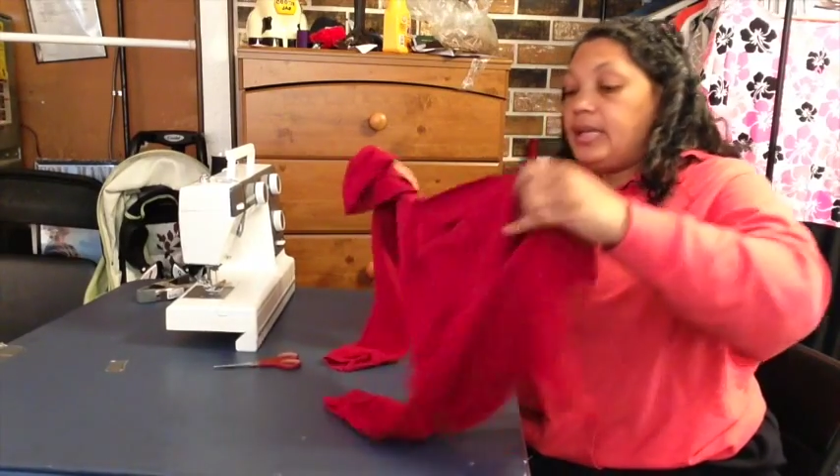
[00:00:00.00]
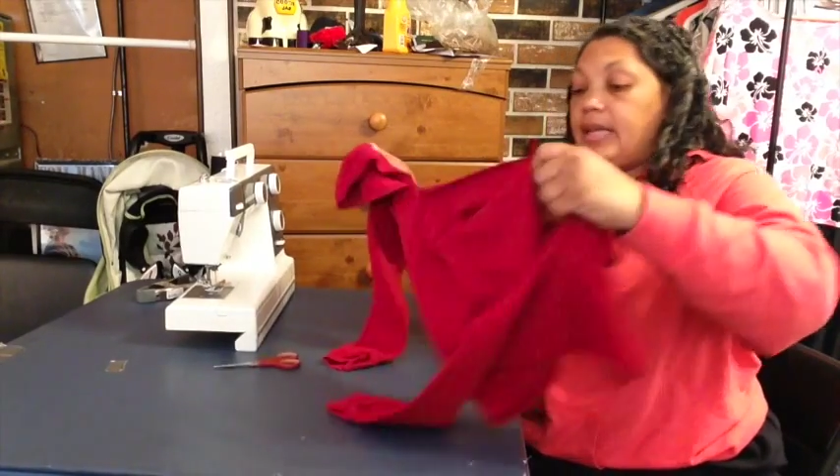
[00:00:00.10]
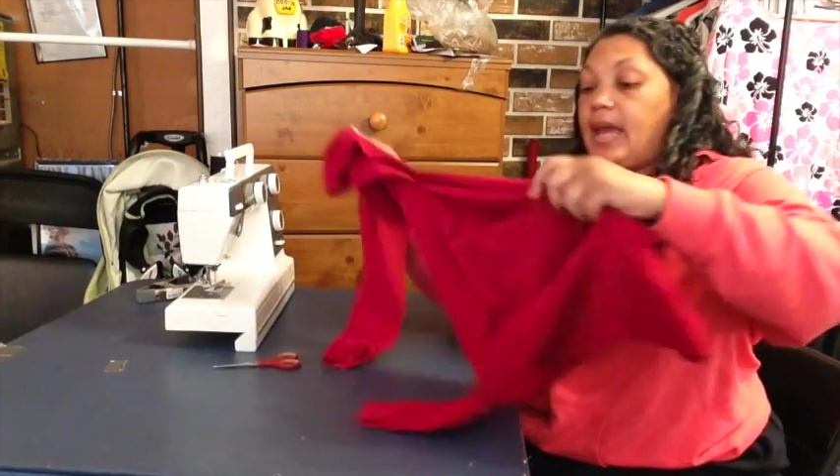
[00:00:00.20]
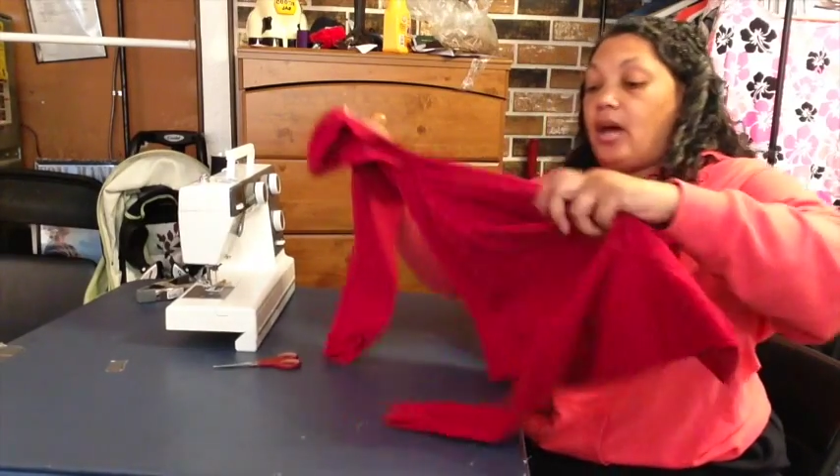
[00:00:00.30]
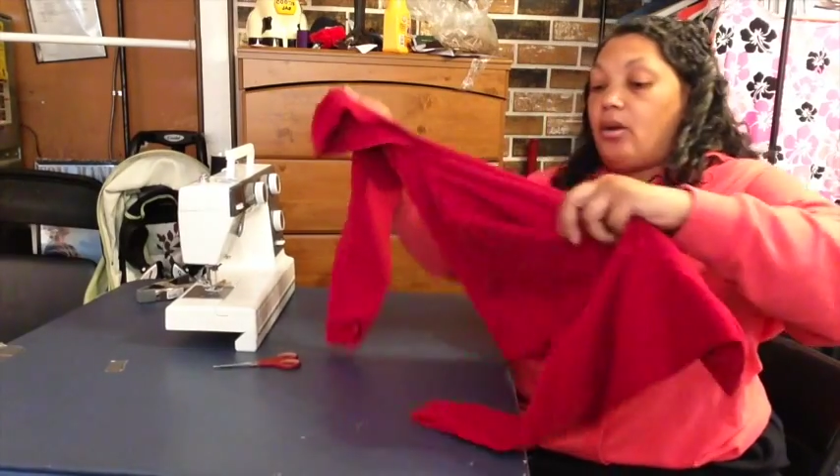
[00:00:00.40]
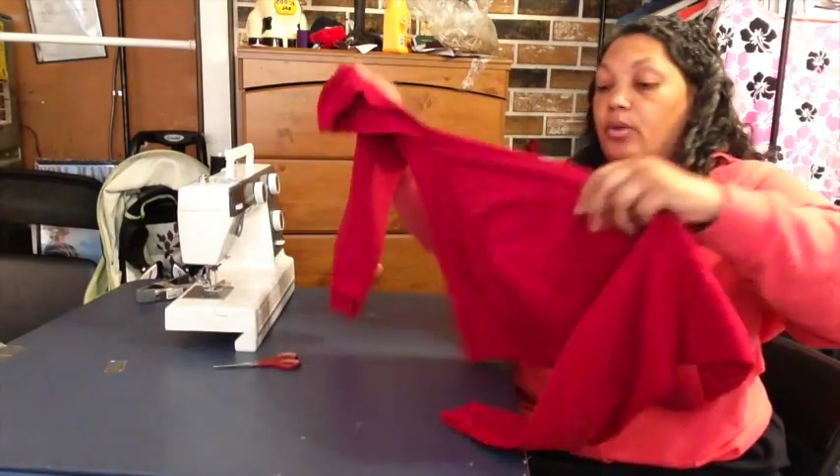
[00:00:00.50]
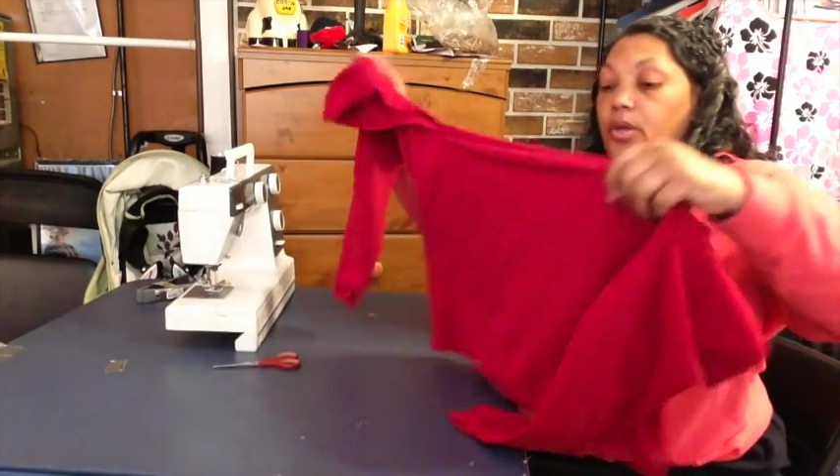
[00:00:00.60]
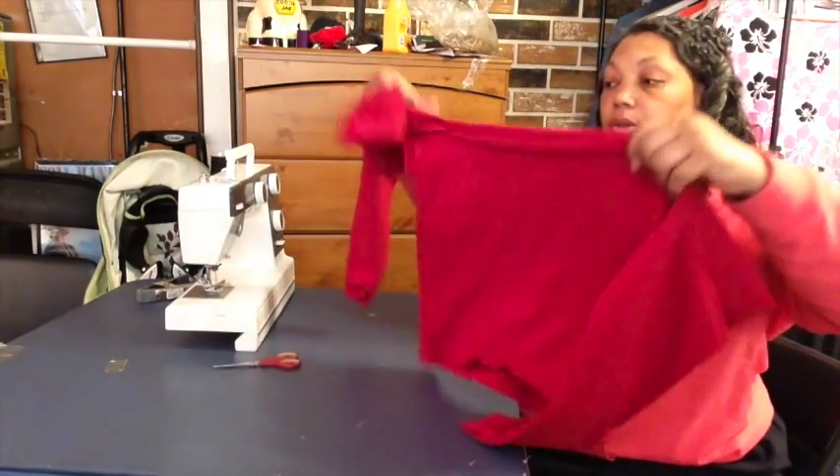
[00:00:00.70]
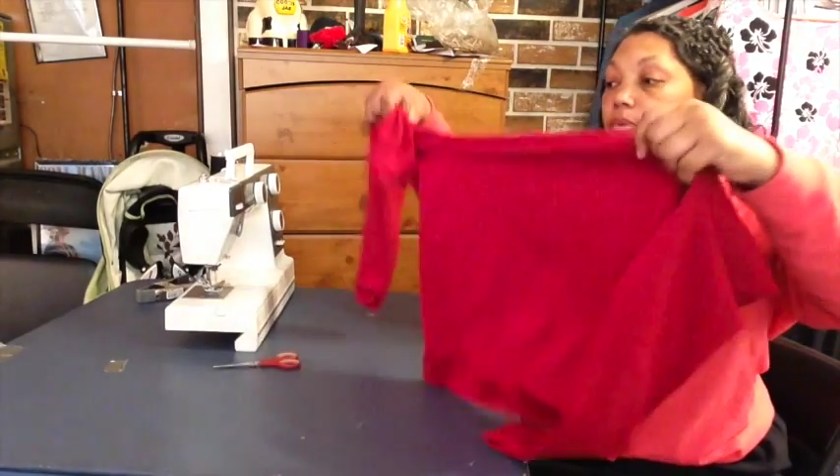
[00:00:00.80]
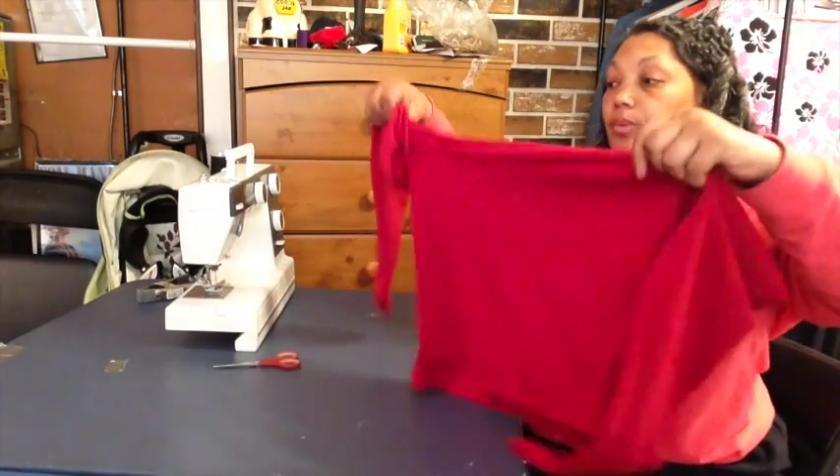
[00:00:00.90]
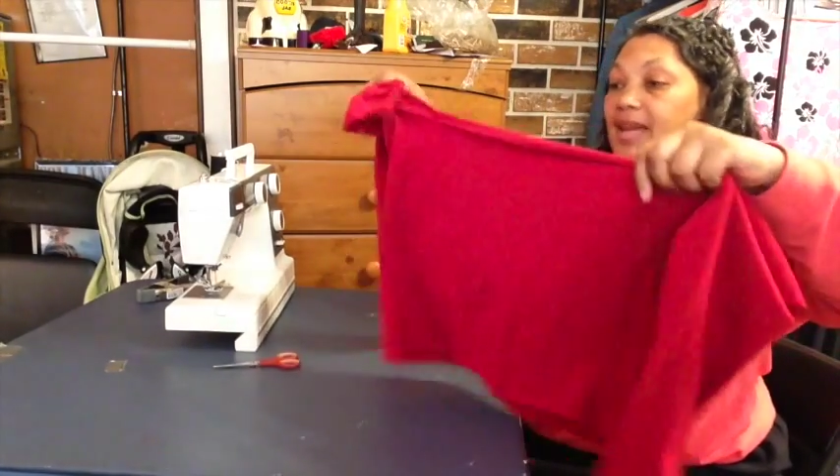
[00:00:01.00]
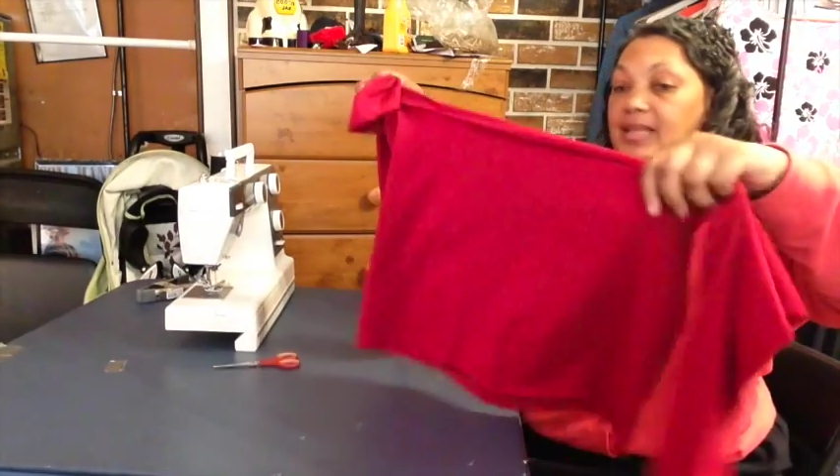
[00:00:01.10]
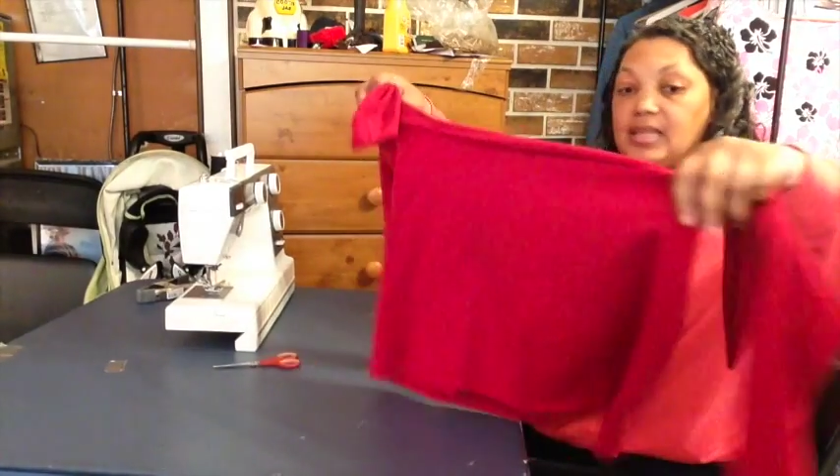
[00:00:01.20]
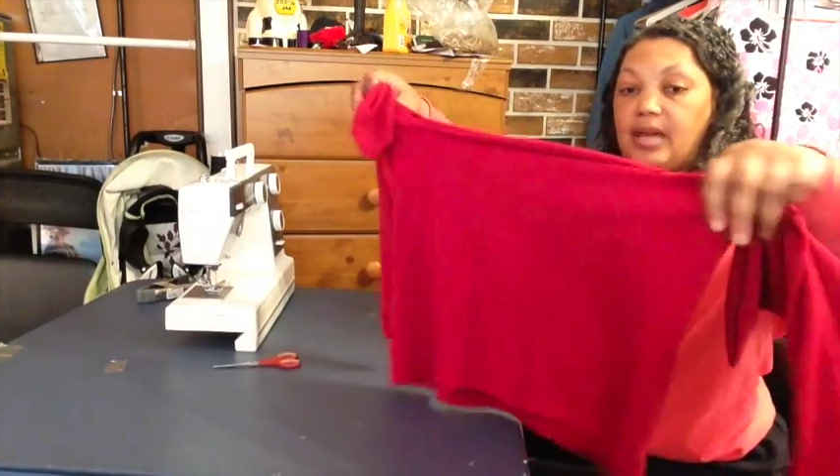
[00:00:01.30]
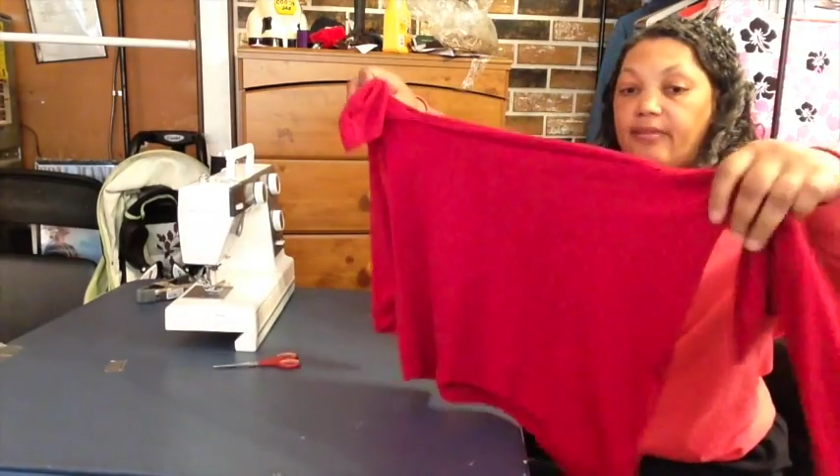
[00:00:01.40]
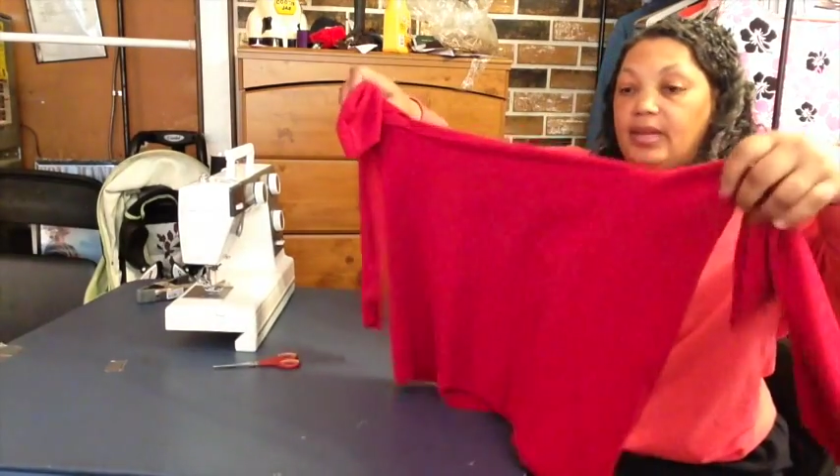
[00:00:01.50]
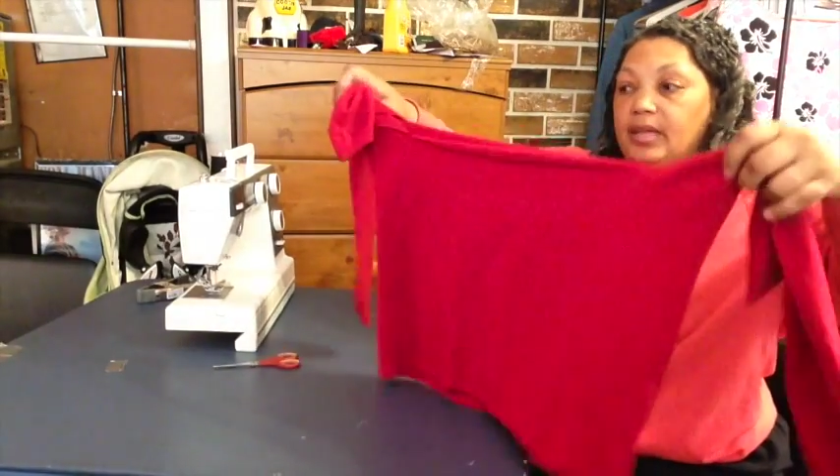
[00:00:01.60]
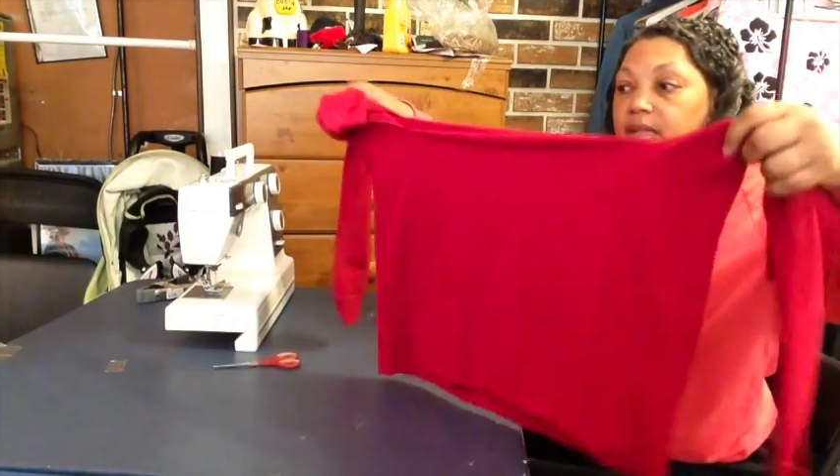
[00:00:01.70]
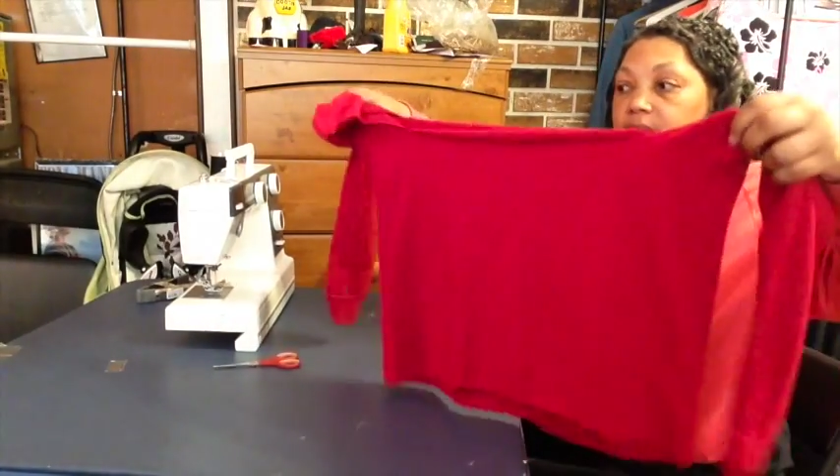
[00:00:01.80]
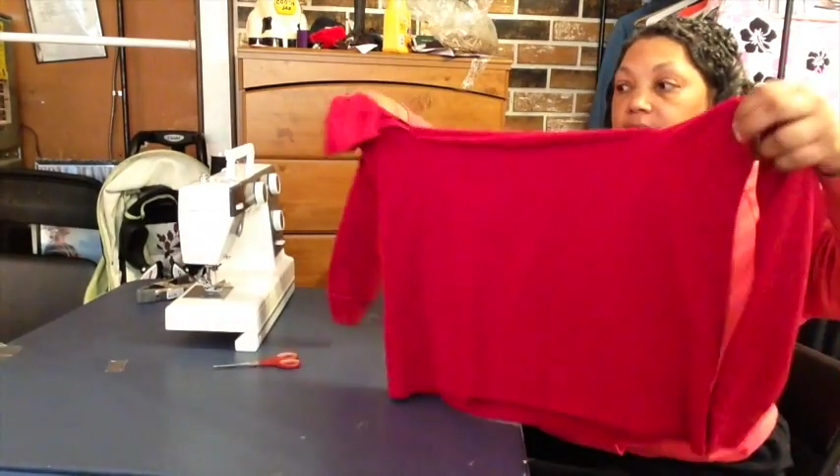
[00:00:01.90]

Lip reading: Now, the rest of it,